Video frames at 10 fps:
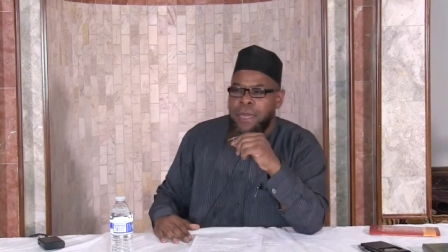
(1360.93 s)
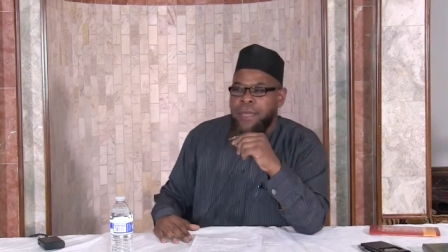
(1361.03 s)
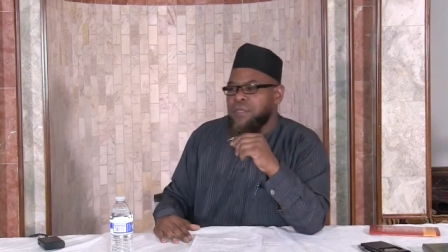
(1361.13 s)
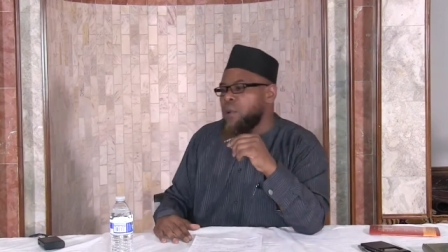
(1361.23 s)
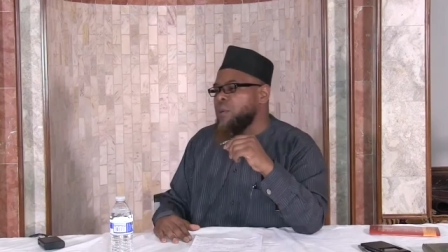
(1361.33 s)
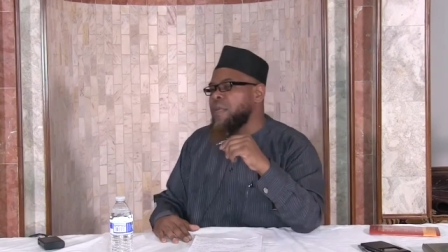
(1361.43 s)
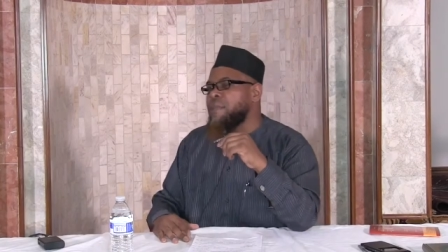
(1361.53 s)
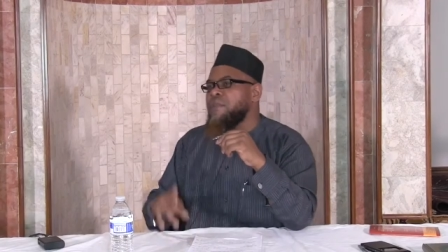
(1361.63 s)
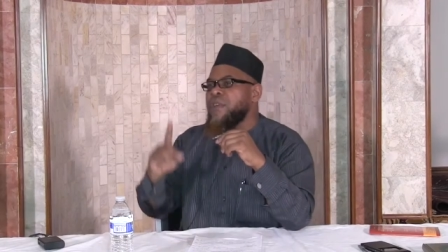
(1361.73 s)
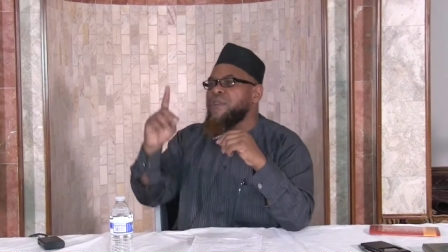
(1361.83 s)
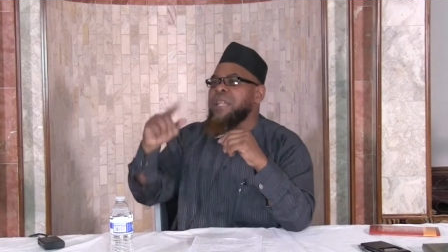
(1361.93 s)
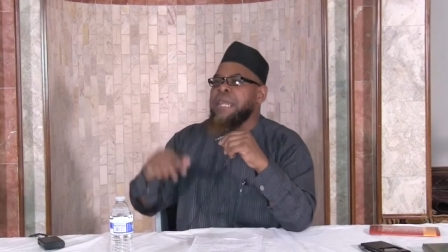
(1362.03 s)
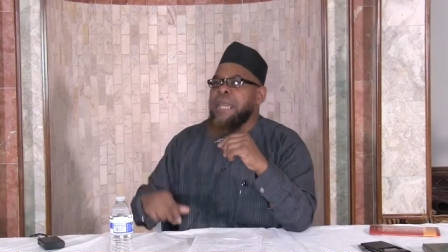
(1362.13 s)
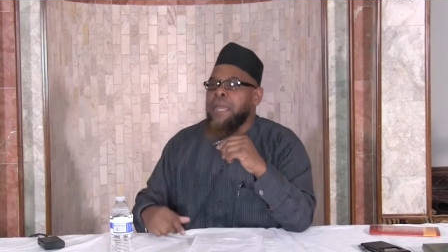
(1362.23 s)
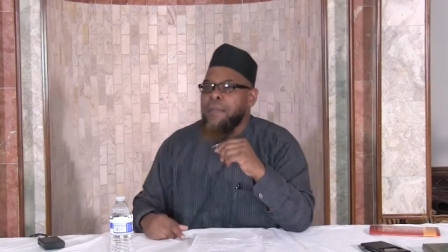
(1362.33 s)
He told them,
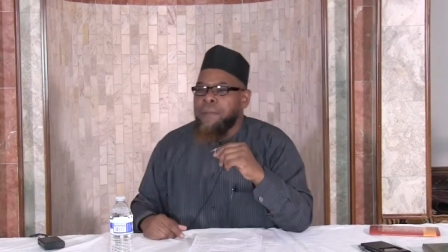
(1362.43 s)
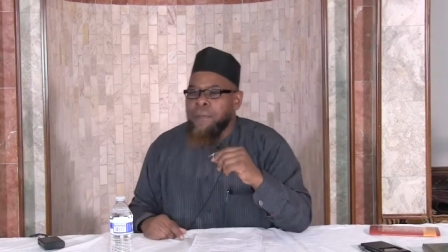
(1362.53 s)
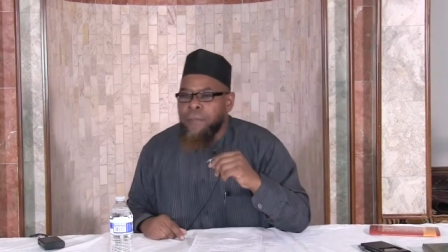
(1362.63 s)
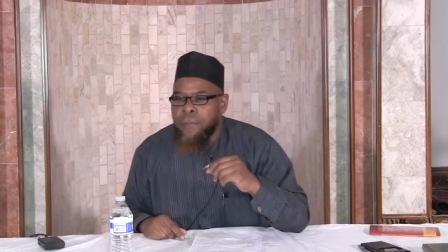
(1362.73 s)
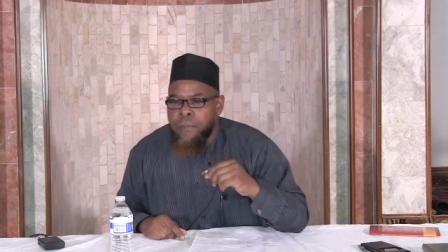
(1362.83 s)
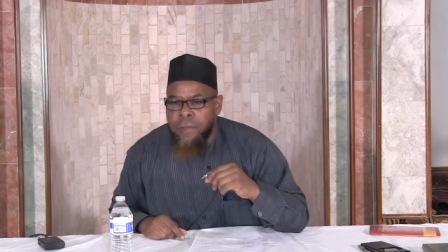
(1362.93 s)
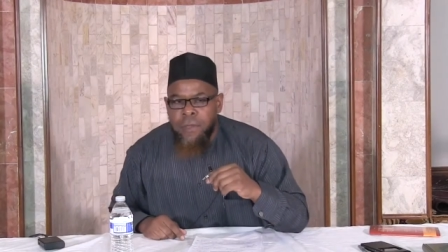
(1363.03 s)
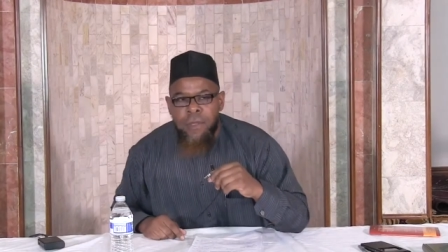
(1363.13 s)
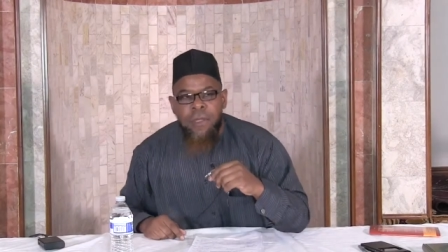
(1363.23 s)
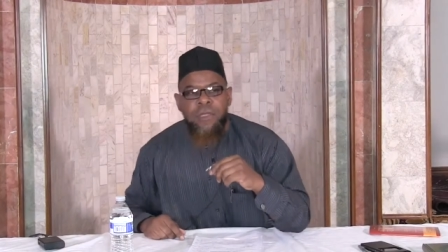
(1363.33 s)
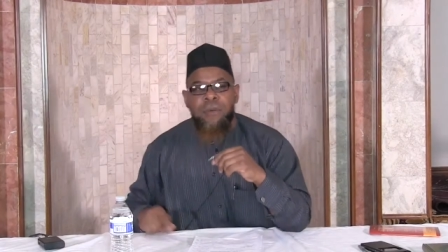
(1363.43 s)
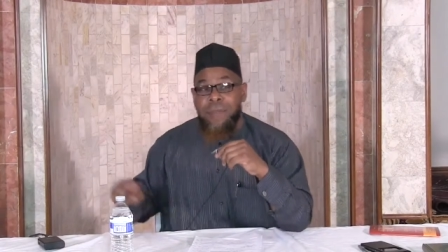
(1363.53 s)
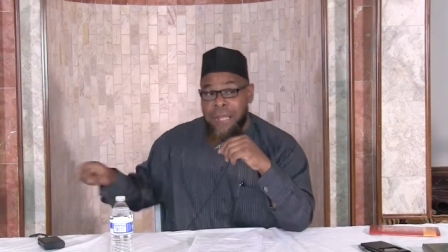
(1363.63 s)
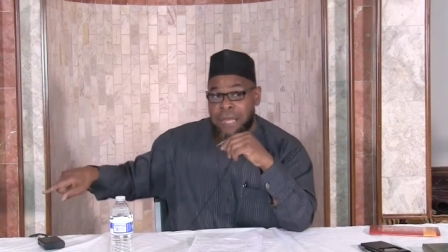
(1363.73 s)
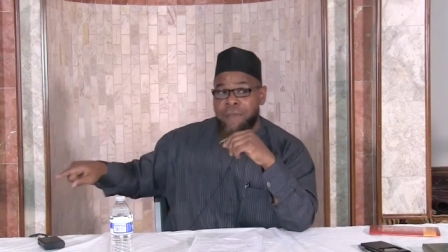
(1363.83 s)
Verily, the
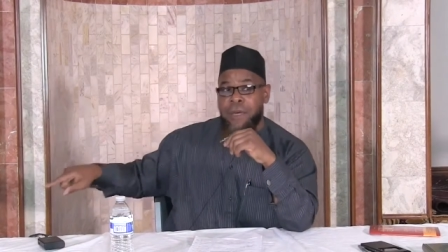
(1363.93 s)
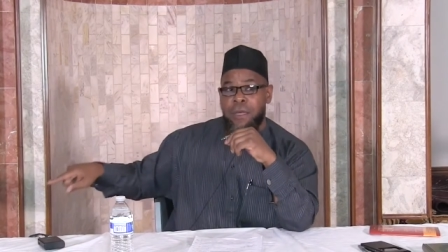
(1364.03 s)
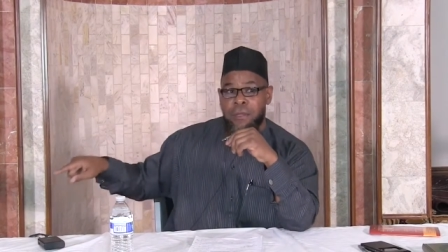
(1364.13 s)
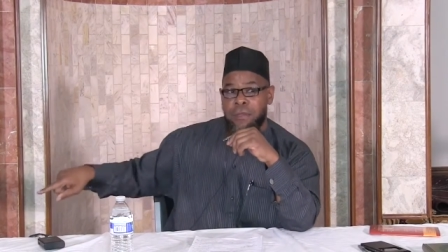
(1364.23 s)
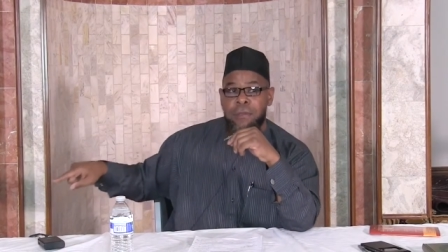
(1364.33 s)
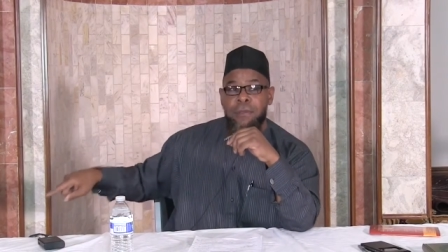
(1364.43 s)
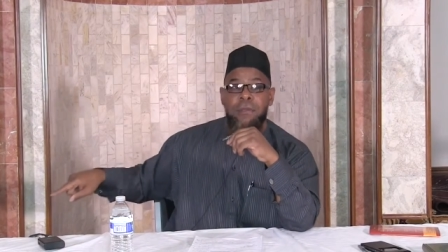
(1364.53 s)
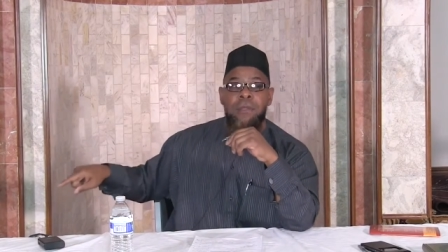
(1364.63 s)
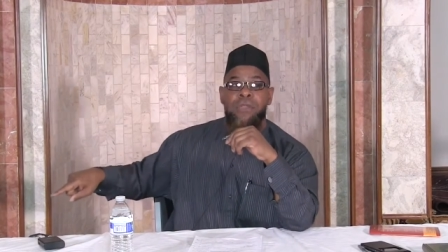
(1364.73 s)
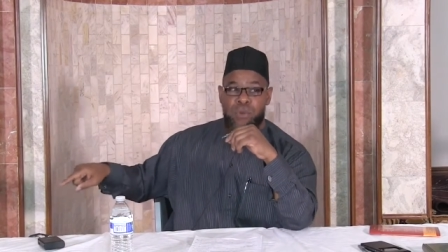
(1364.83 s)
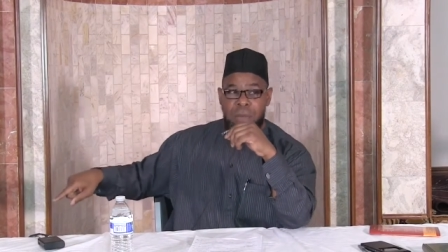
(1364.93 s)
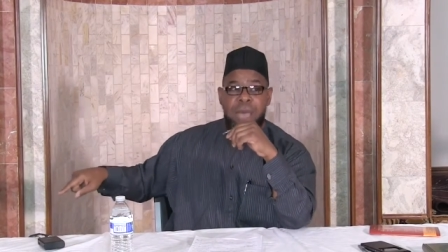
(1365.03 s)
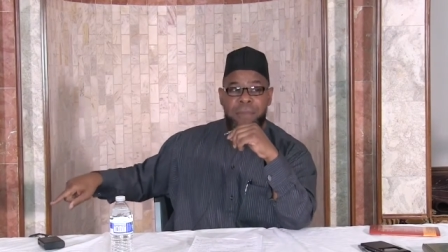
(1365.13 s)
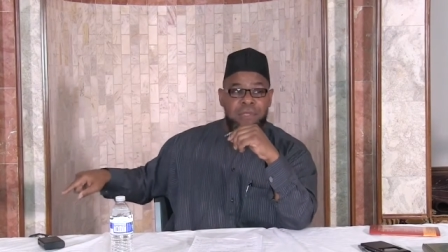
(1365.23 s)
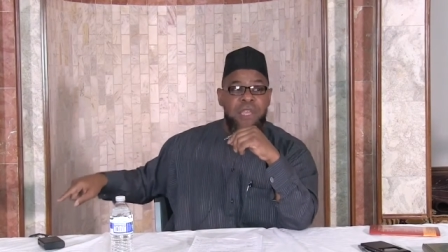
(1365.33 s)
believer,
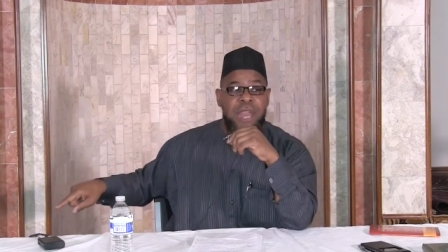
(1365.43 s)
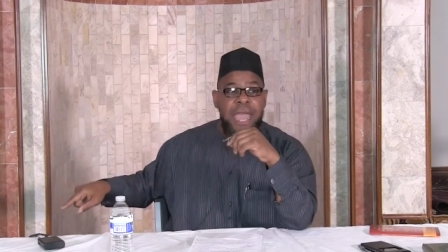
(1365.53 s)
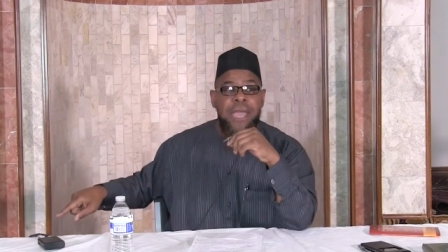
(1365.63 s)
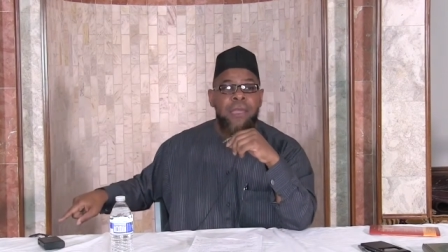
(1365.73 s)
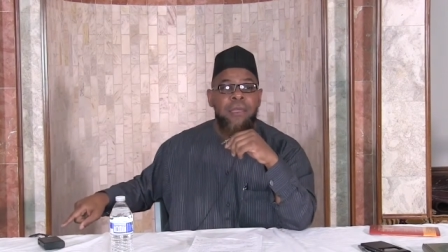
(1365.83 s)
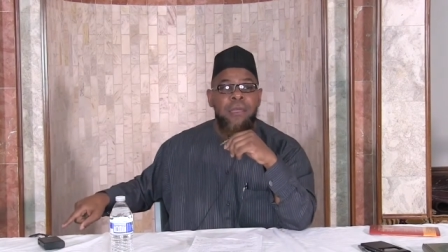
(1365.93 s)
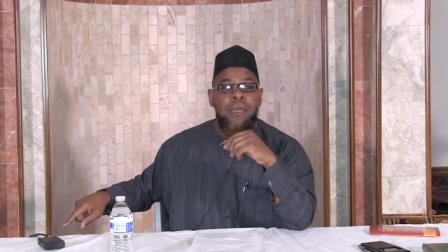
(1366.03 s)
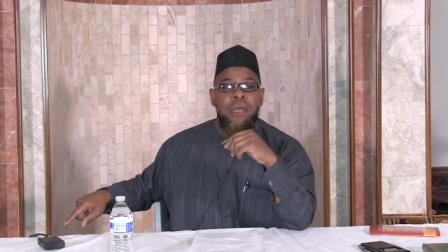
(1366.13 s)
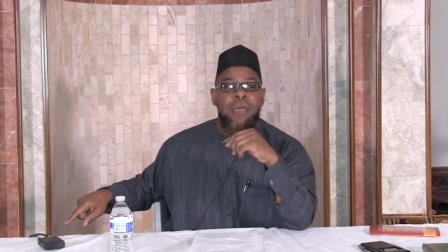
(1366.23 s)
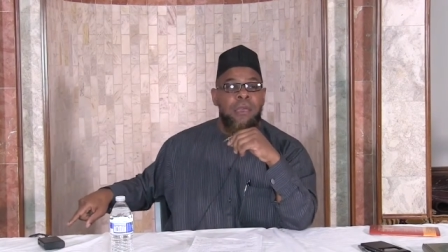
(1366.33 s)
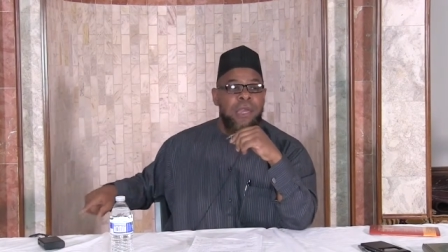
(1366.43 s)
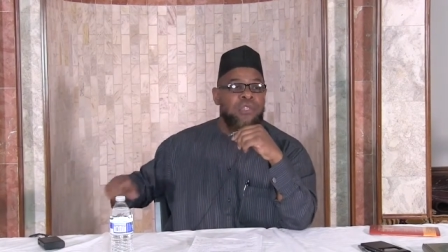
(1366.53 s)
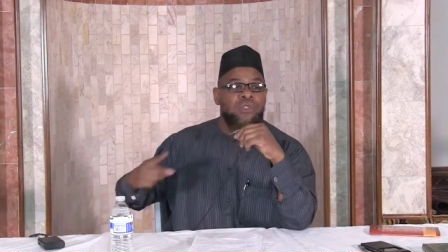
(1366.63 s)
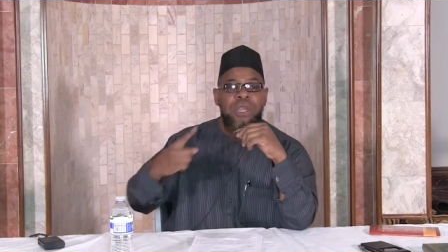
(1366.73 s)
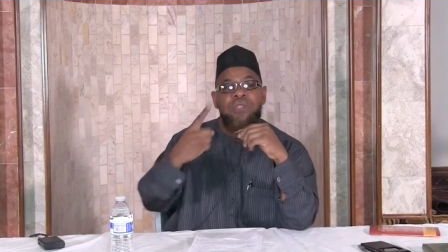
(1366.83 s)
Thumama. today,
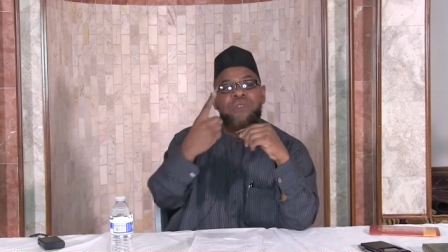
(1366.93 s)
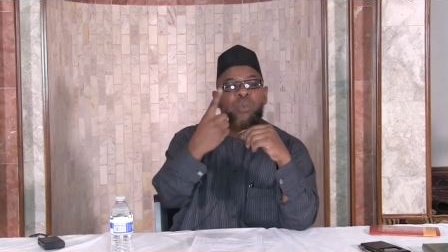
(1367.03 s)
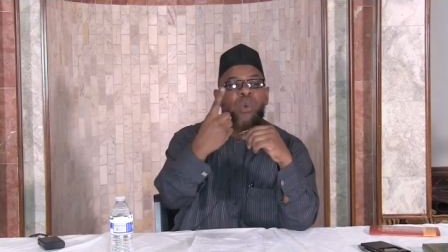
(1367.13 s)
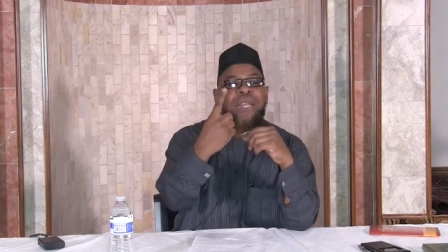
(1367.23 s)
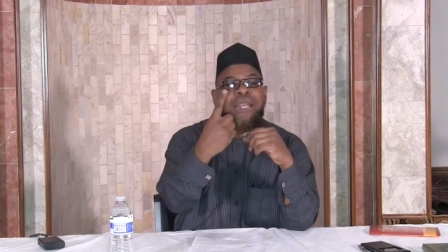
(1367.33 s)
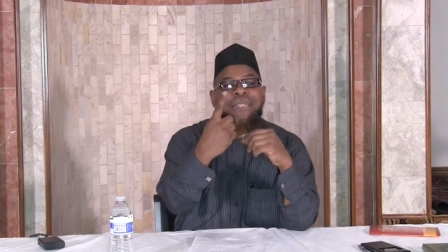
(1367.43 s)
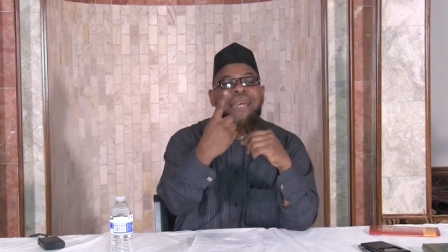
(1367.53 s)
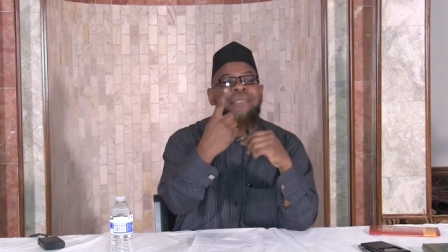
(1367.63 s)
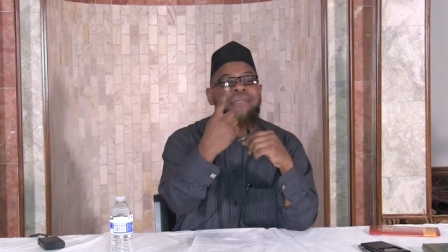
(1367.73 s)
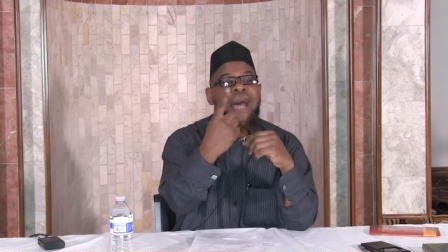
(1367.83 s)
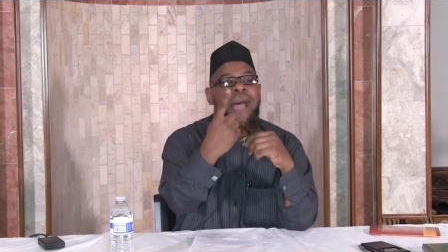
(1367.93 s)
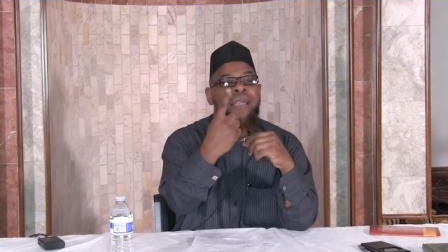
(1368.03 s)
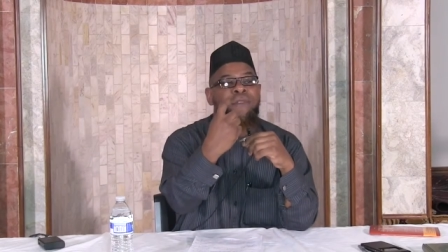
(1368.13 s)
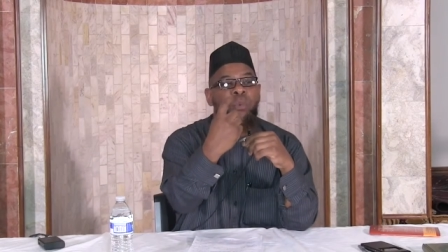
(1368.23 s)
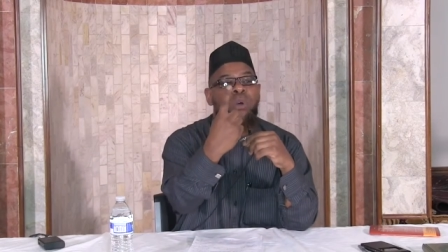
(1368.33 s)
he drinks for one
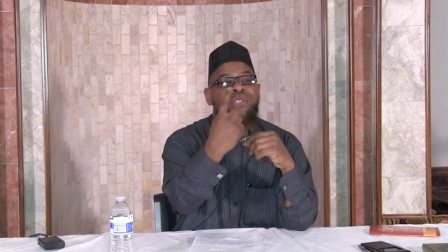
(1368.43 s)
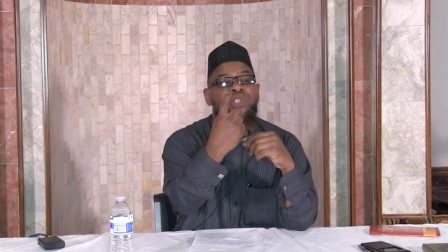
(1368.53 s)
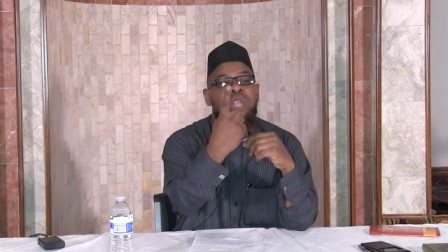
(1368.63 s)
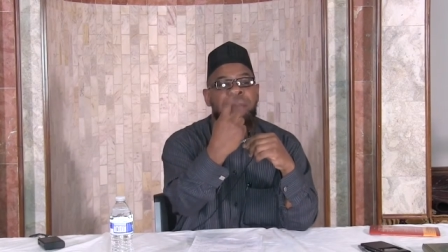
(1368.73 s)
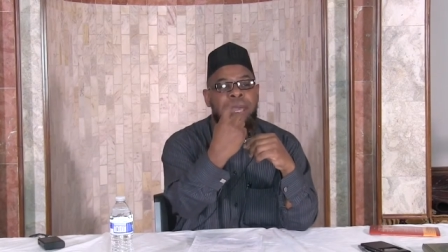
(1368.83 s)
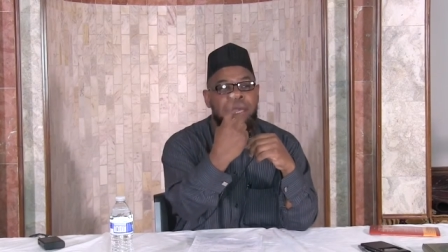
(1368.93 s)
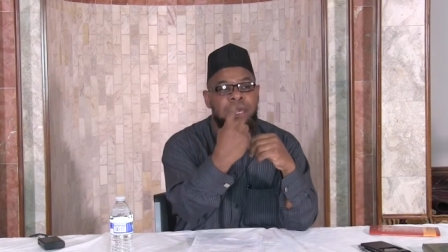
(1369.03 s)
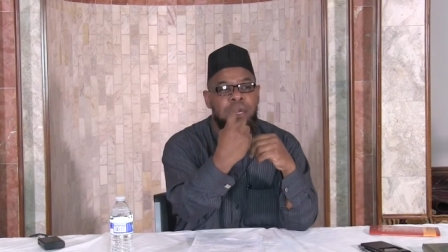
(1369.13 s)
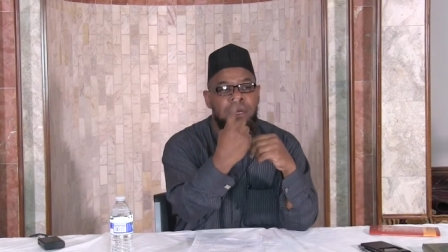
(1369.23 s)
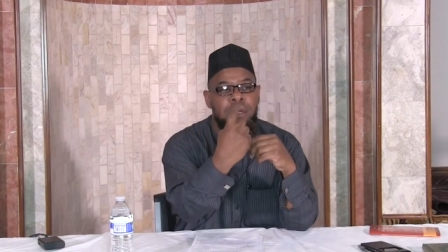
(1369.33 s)
intestine, for one stomach.